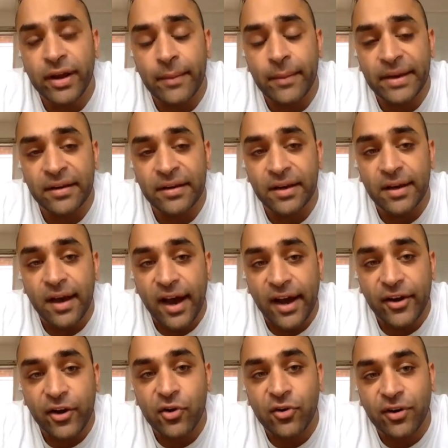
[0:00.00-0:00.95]
I mean, I
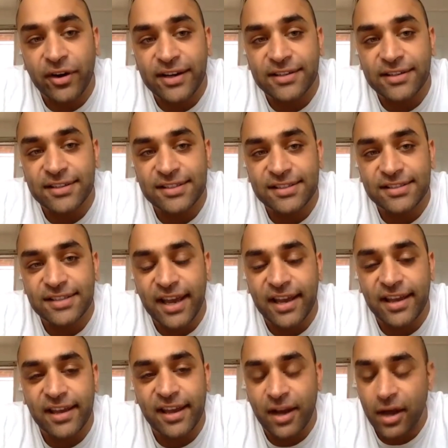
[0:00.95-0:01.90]
know cricketers that
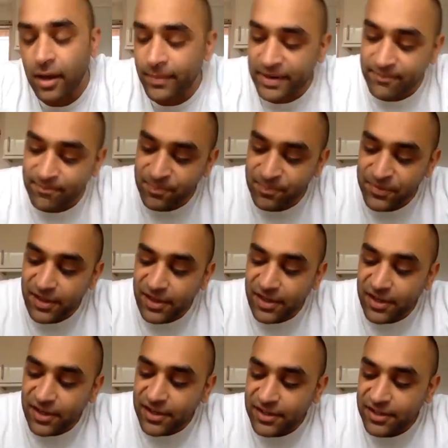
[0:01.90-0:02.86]
say,
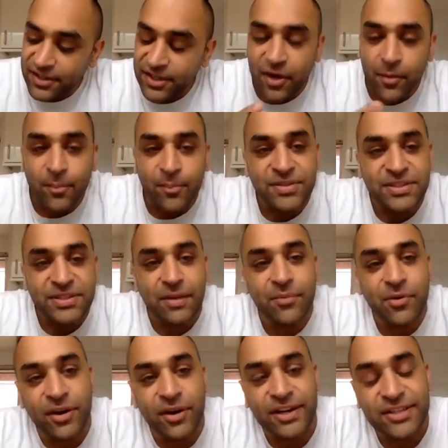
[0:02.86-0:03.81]
some
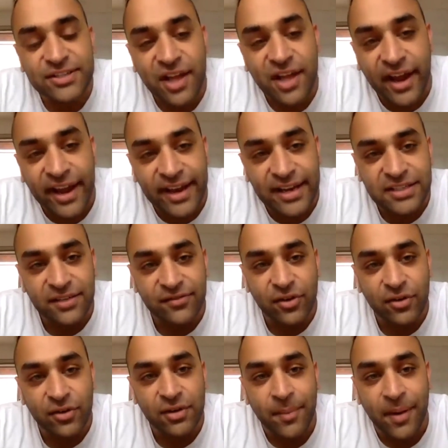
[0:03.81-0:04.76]
cricketers that I
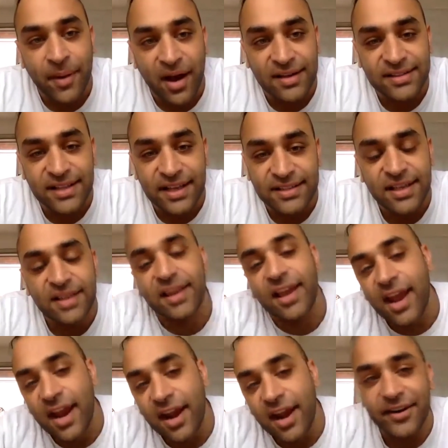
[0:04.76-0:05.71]
interview in the past, they say,
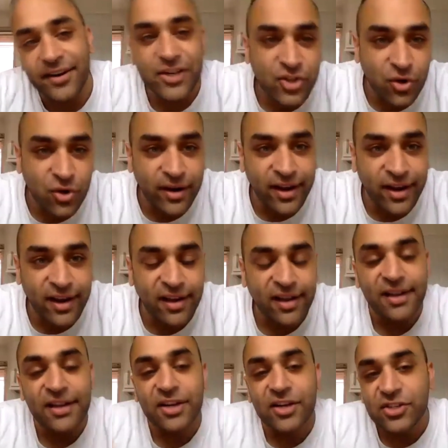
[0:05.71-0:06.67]
yeah, I enjoy it.
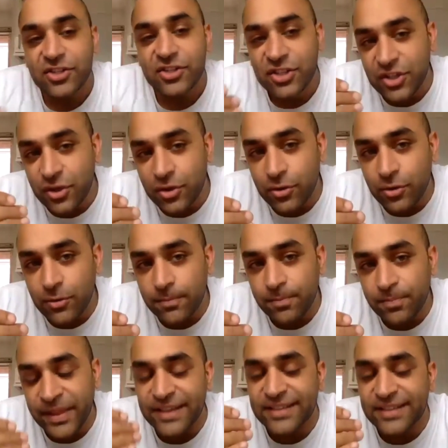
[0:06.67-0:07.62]

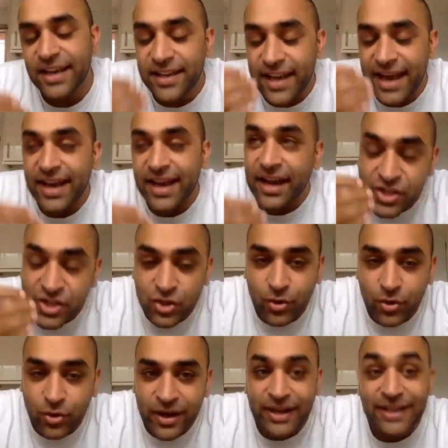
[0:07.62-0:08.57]
They say, yeah, I
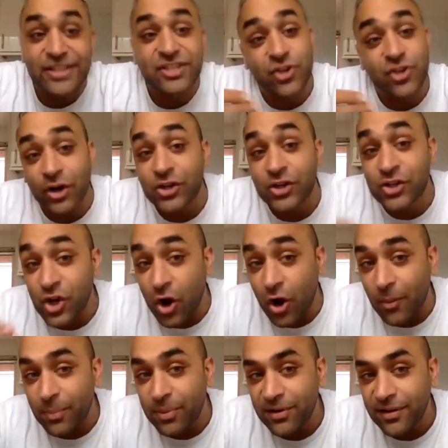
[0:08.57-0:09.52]
enjoy it because it's not a
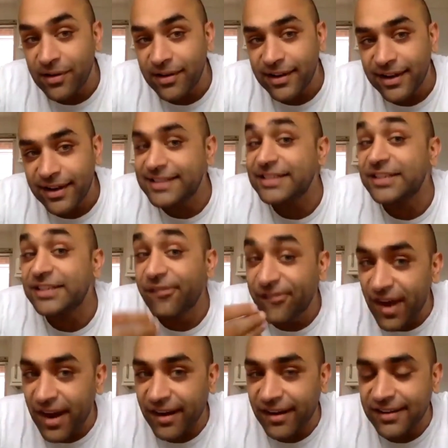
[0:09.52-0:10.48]
job, because it's
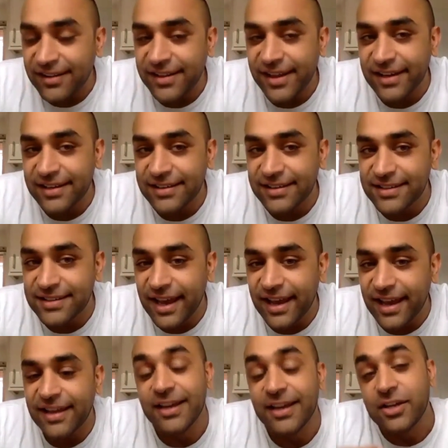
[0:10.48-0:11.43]
fun at the end of the
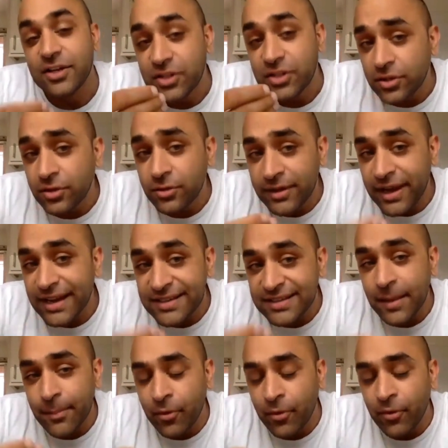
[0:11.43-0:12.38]
day. Do you get to
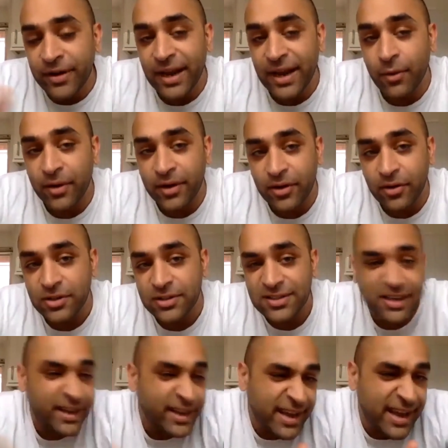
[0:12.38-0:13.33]
that point now where you're just
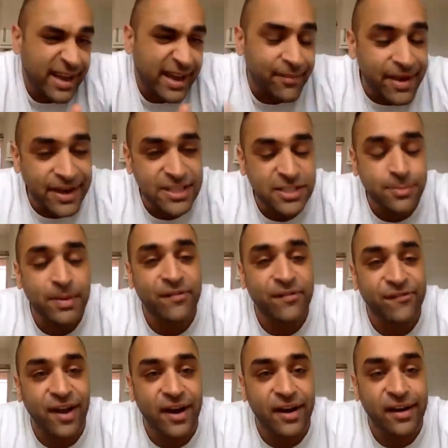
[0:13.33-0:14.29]
like, yeah, man, it's a bit of
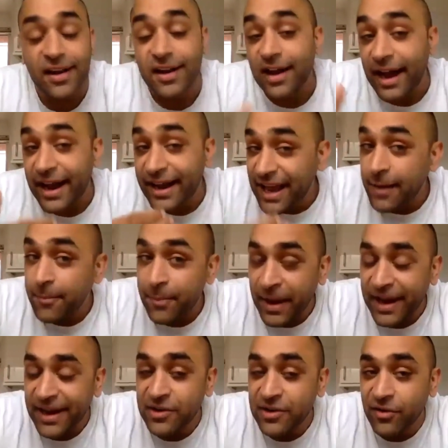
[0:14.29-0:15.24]
fun. I get
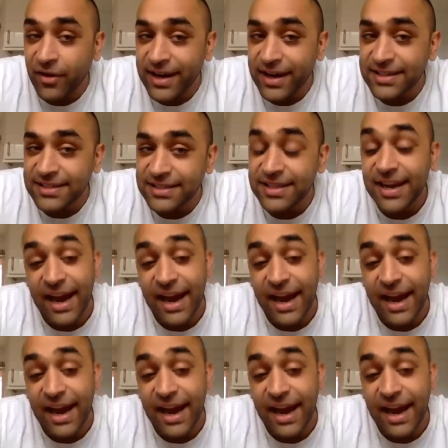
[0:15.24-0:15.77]
paid great.